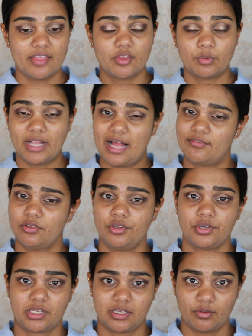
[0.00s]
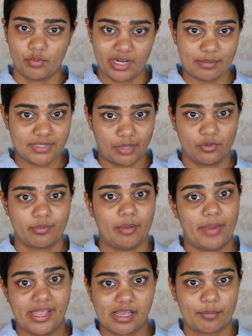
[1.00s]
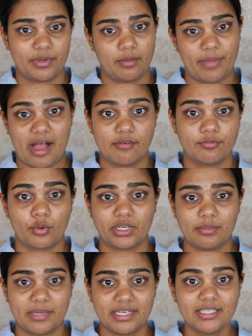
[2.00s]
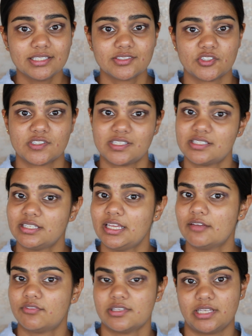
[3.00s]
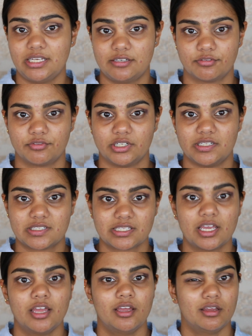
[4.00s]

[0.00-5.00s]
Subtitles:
and then we'll have a look when I'm done with my makeup in about 40 minutes, just to see if there's any difference